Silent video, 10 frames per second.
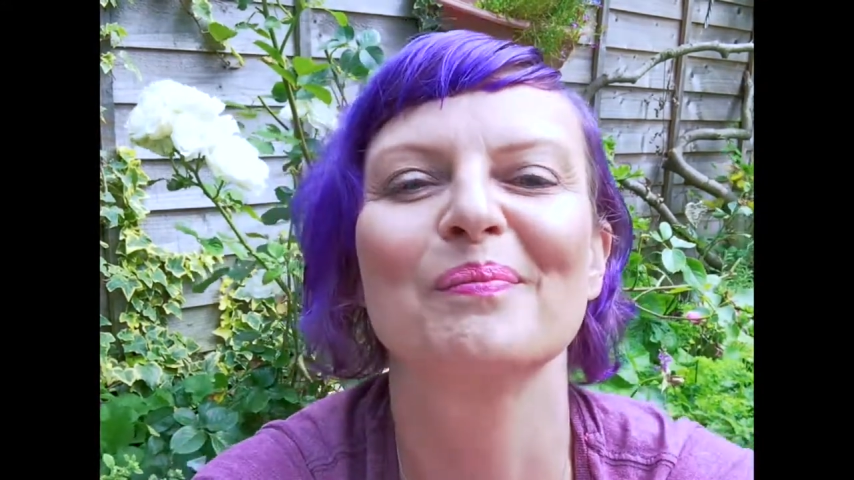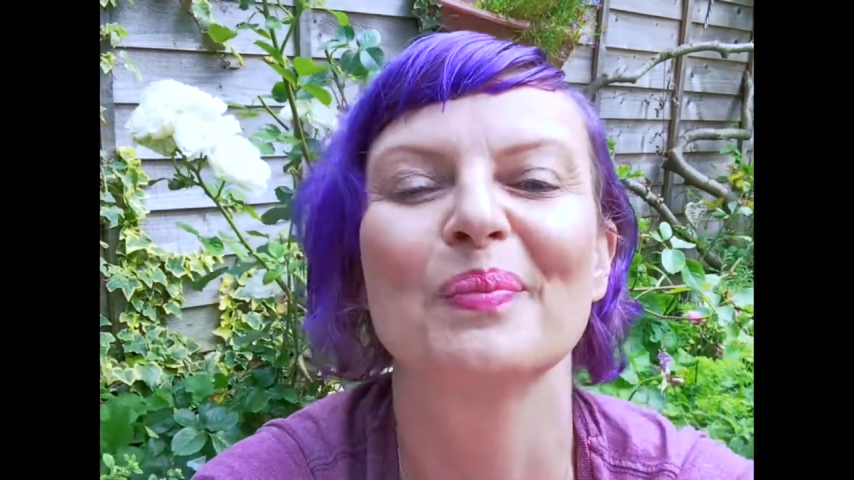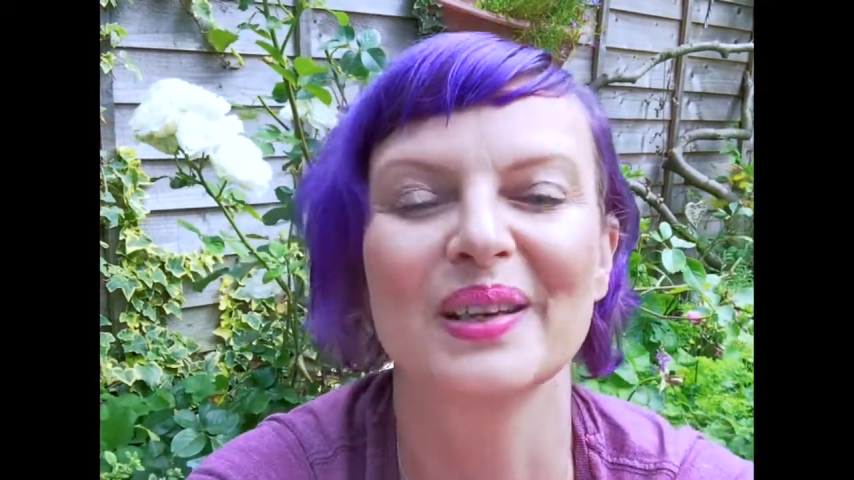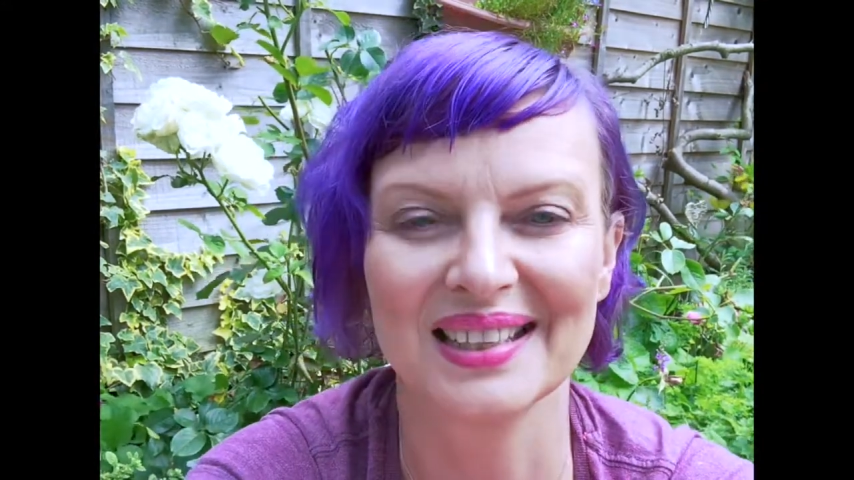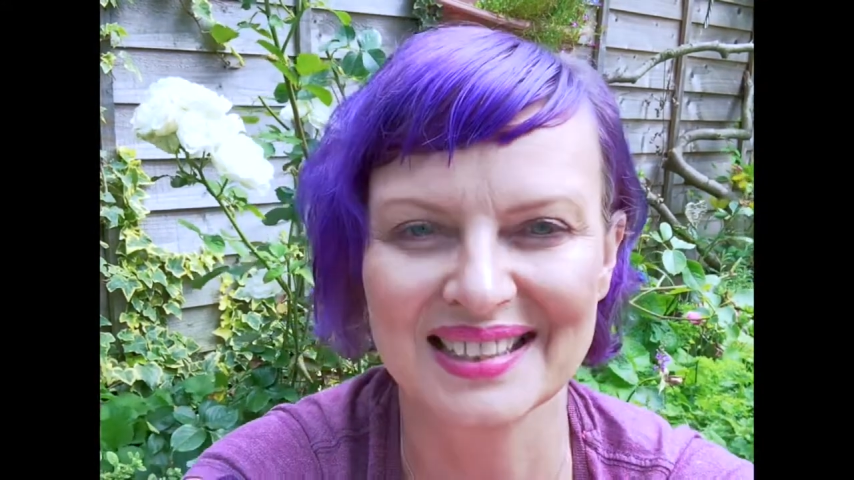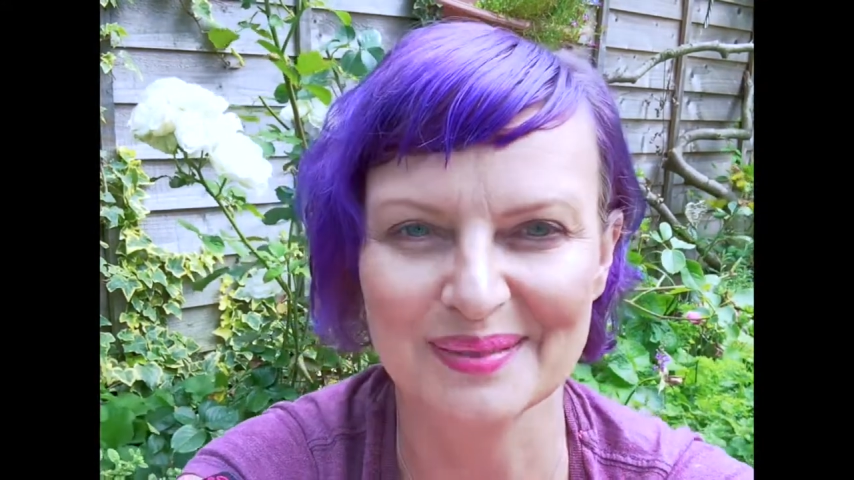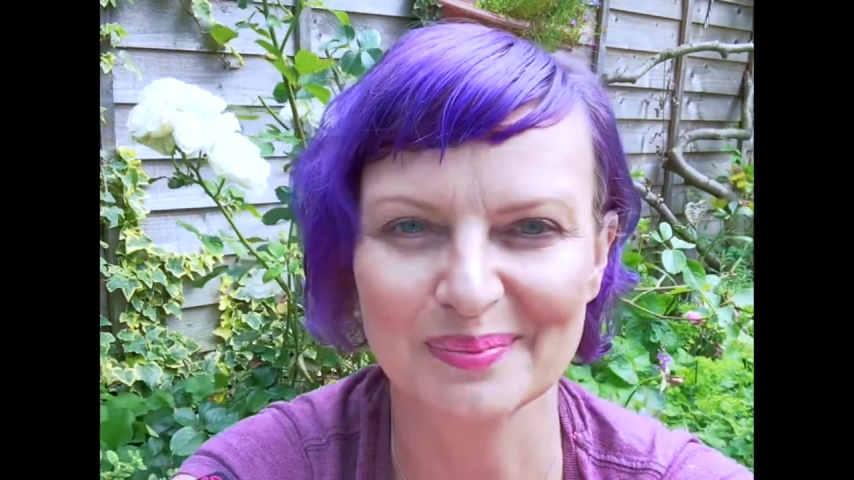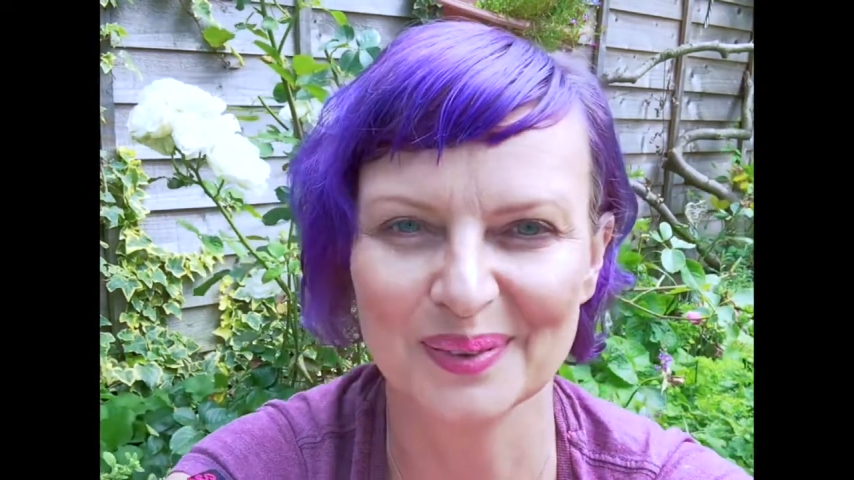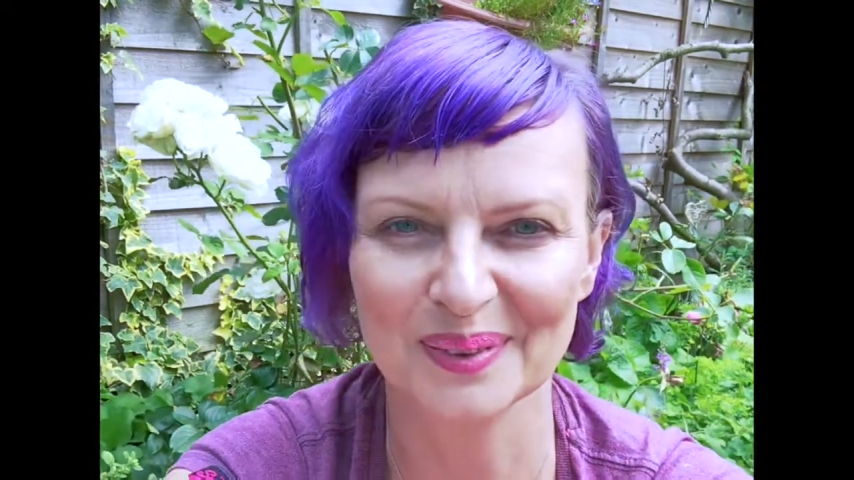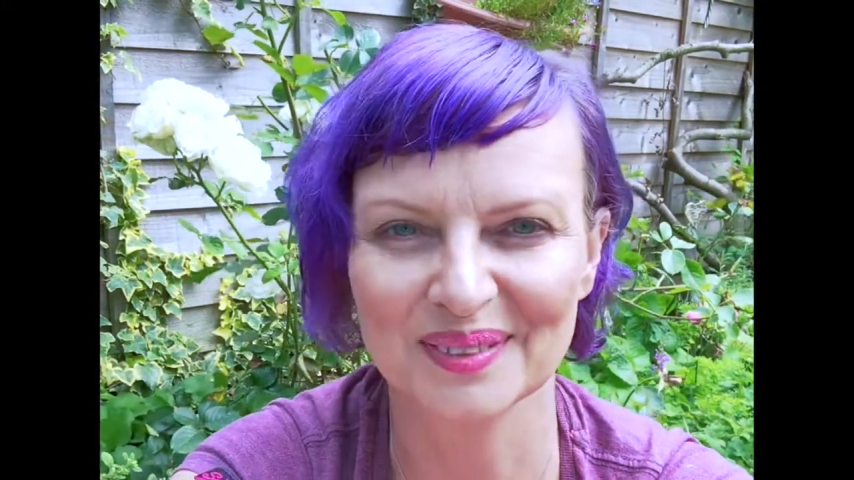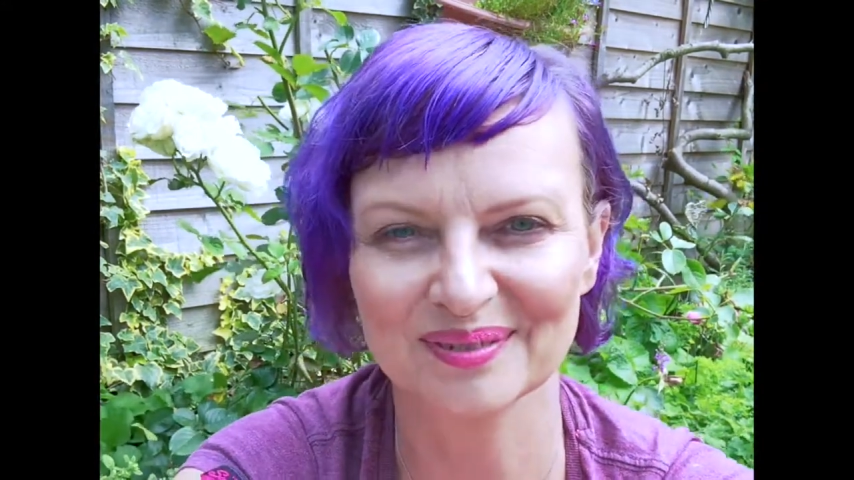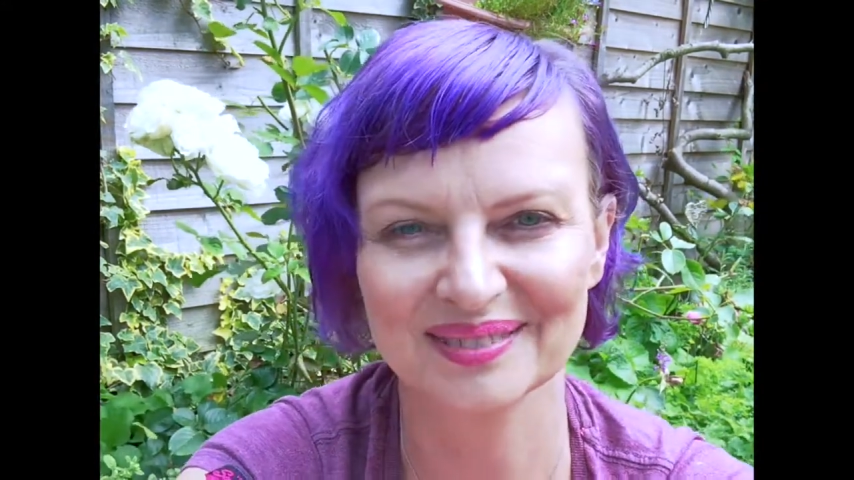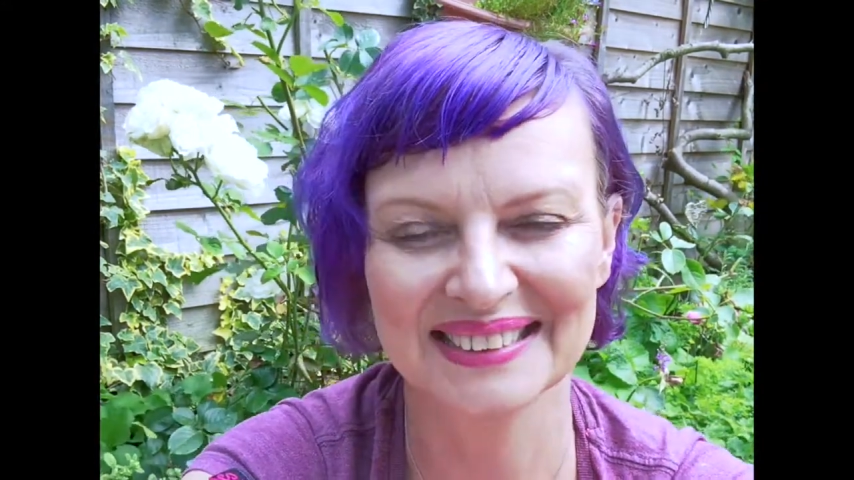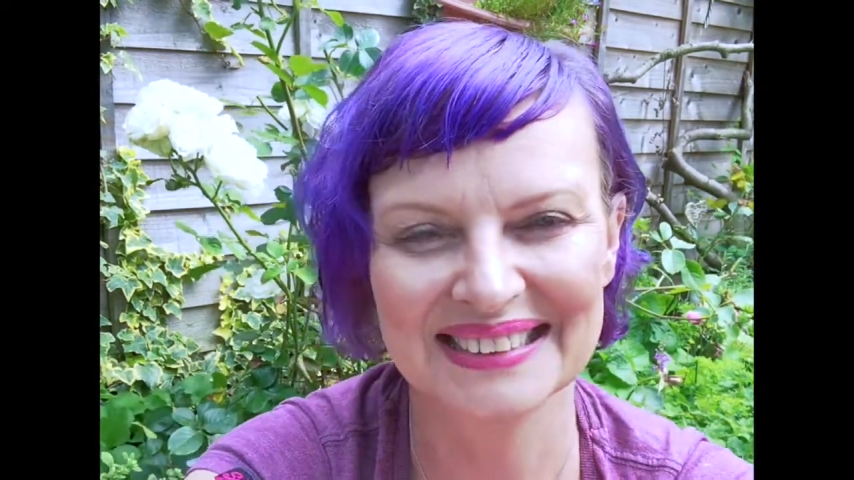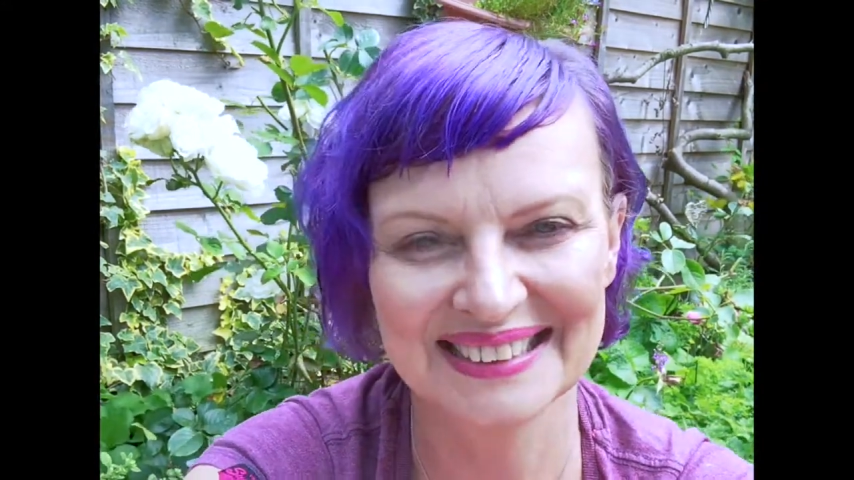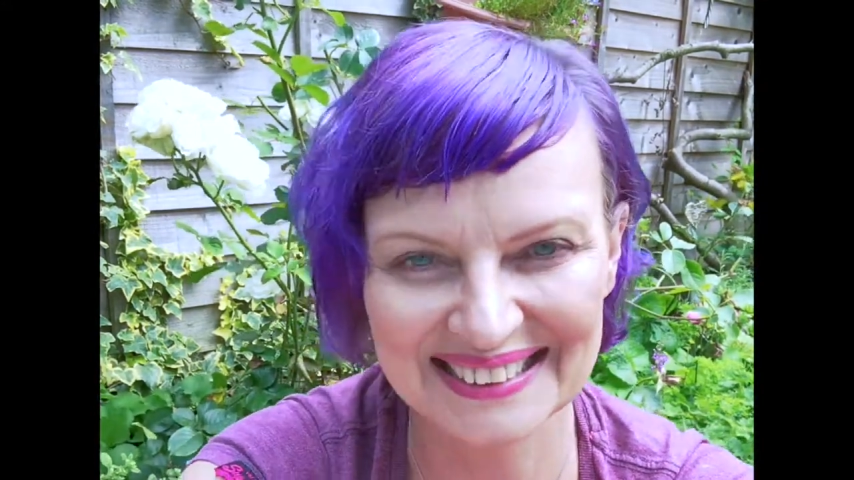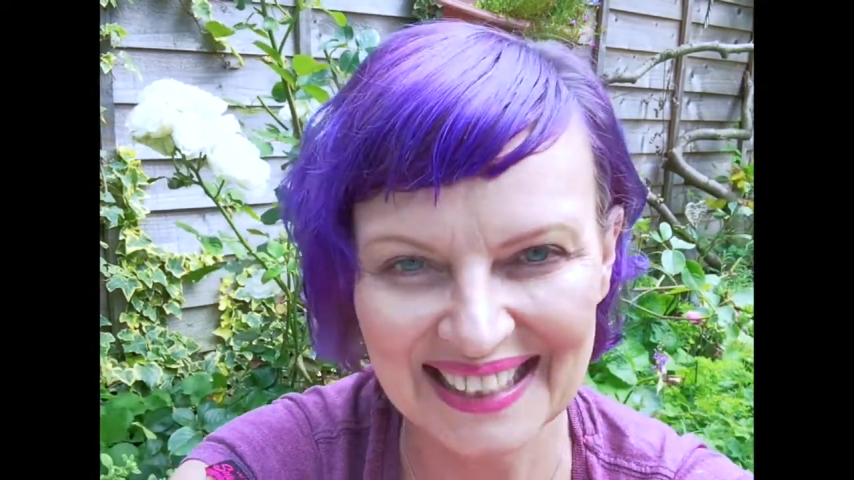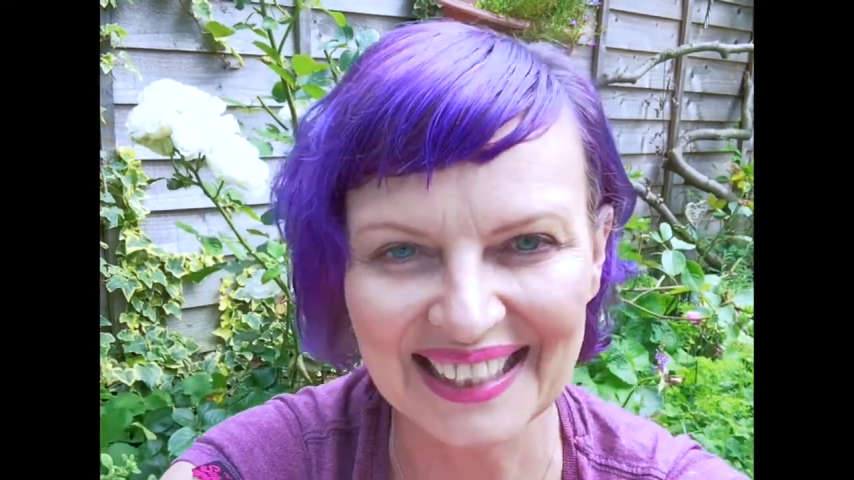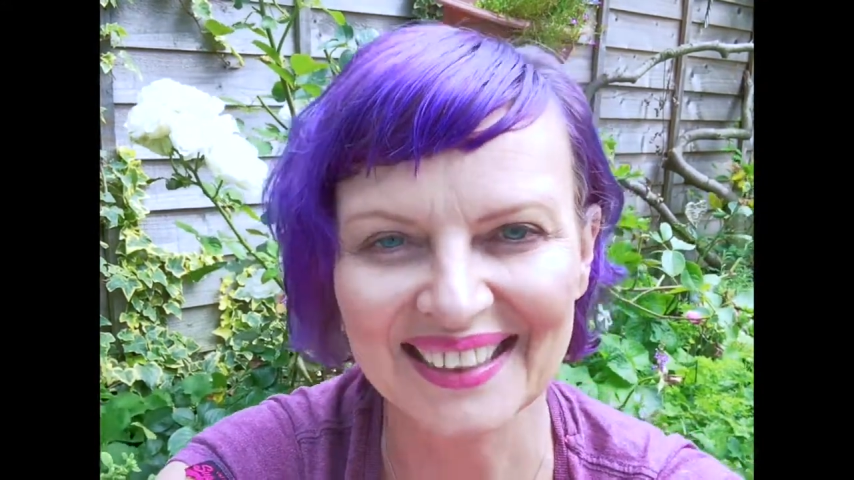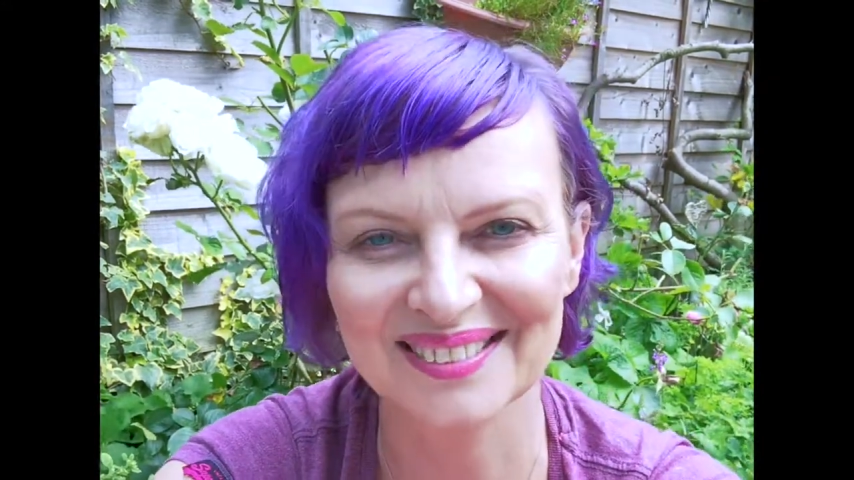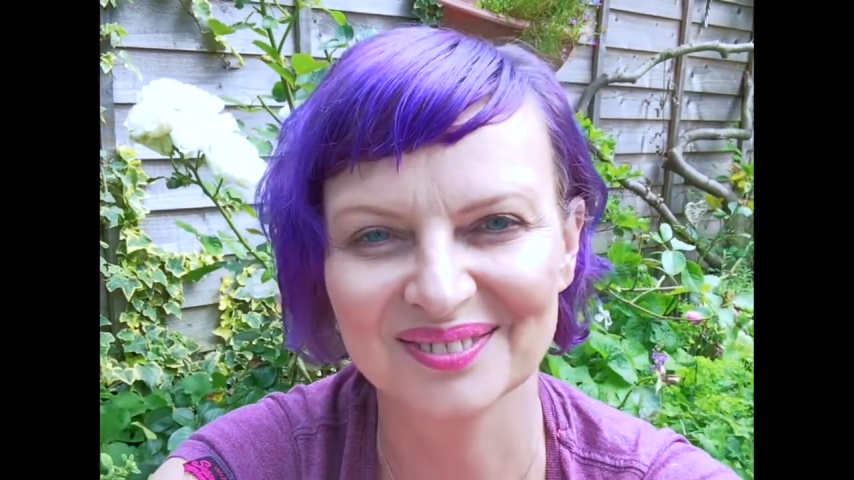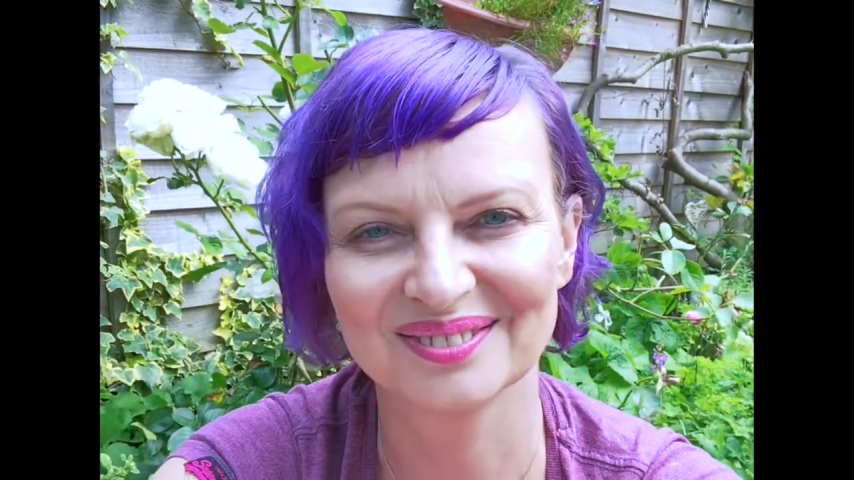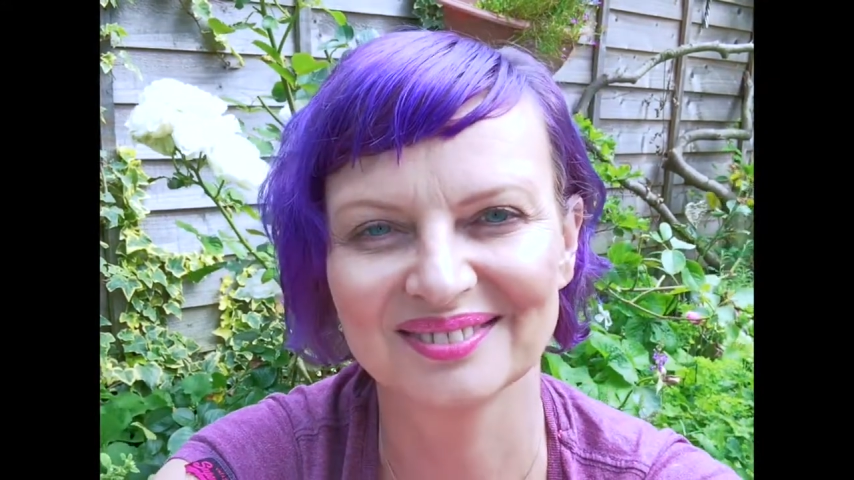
But it is important. Say it.